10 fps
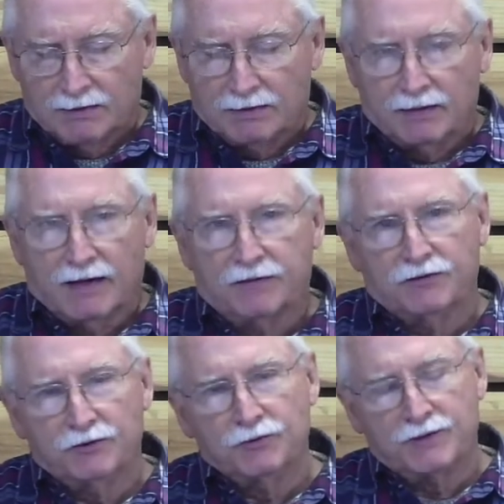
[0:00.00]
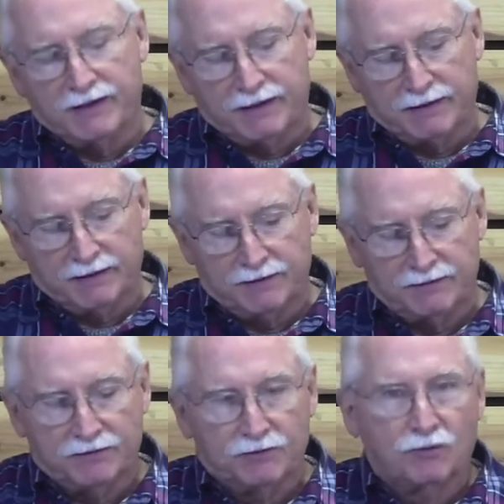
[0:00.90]
And the new king in
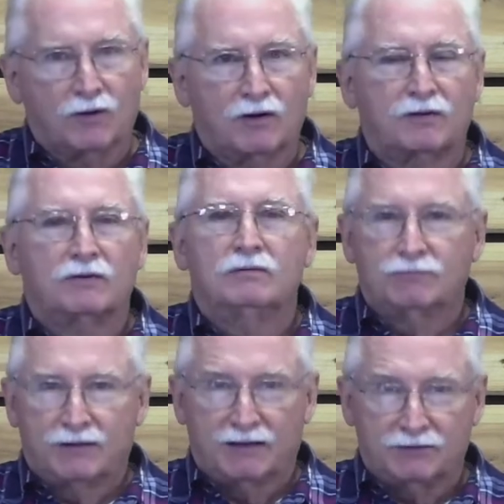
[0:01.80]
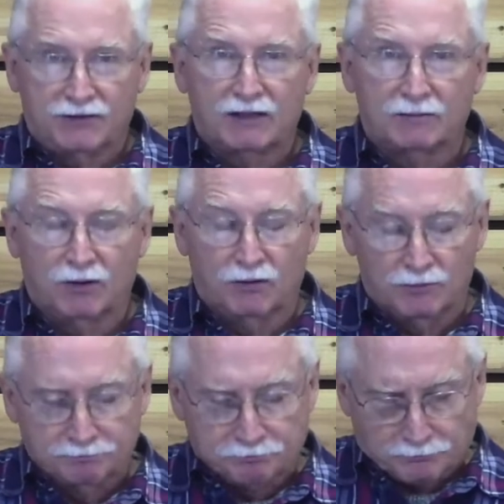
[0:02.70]
the north, King
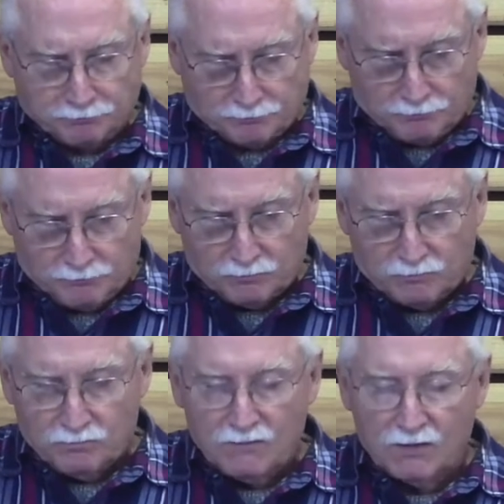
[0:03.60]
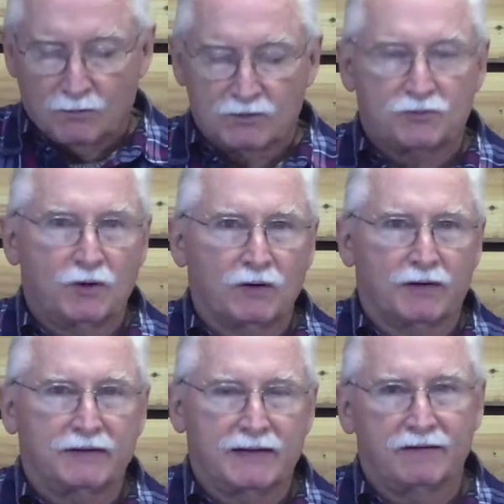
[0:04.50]
Jeroboam, was
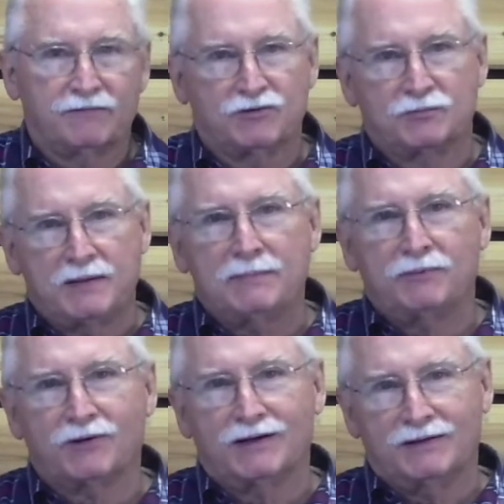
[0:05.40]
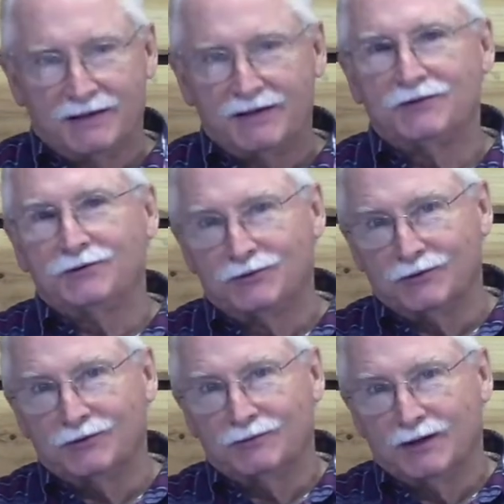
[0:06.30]
worried that if his people continued
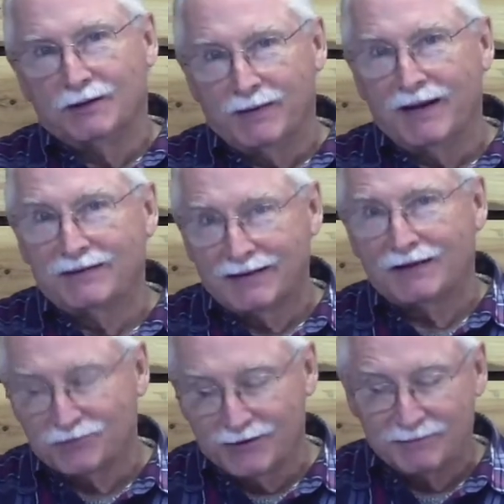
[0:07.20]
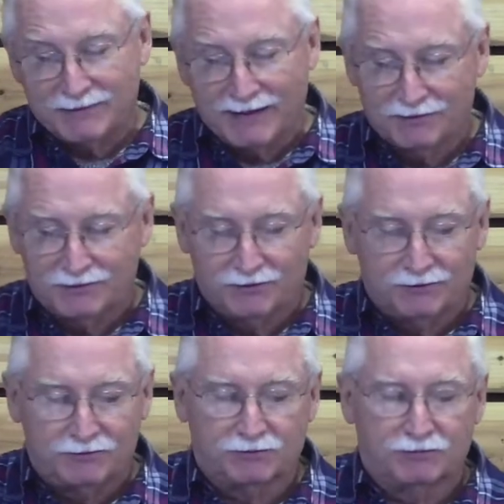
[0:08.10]
to make that trip down to
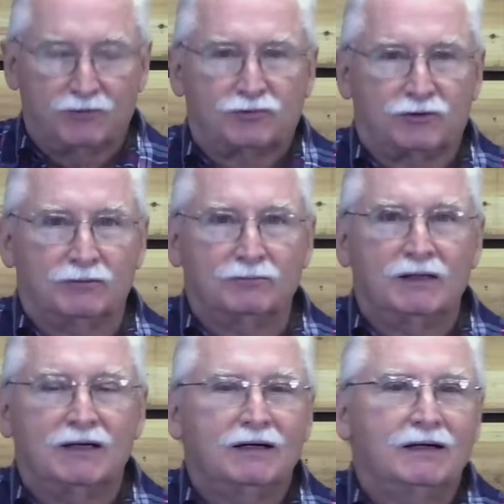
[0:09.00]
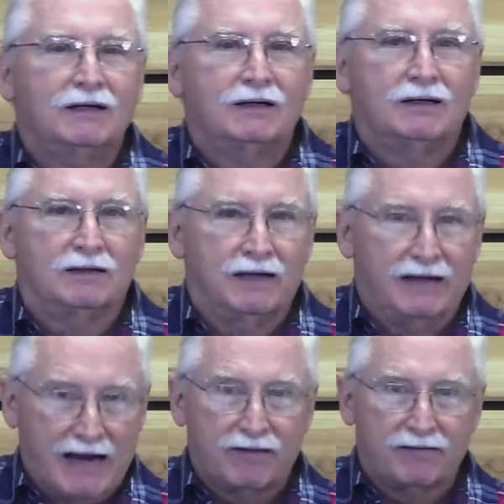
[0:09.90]
Jerusalem, uh, an
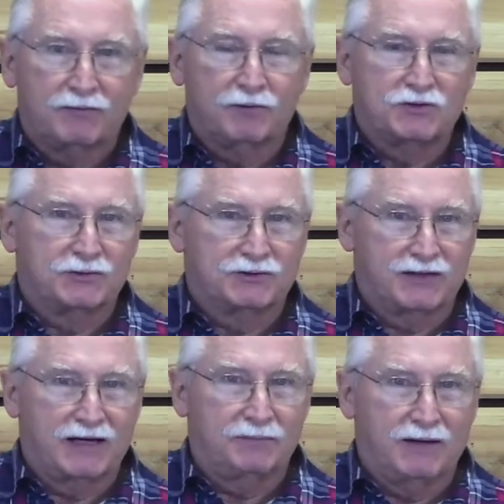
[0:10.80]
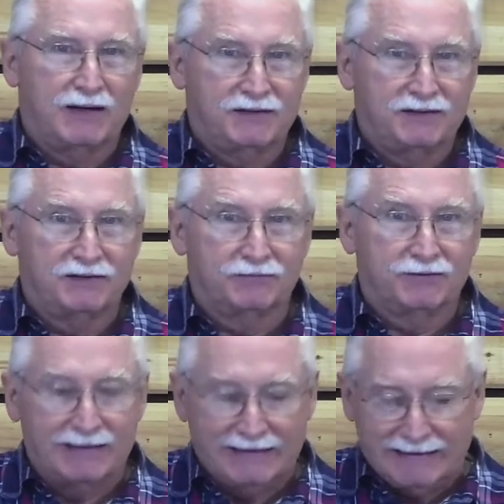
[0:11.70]
area which was led by a
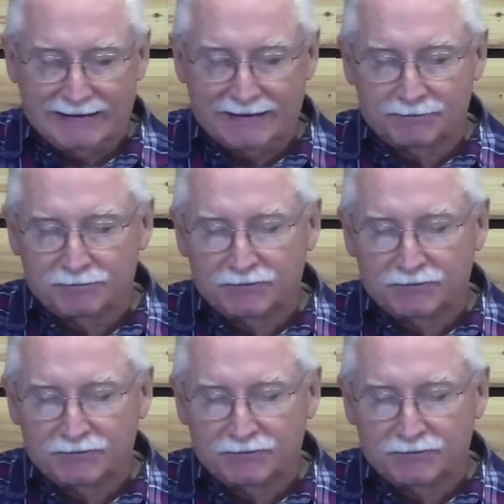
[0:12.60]
different king,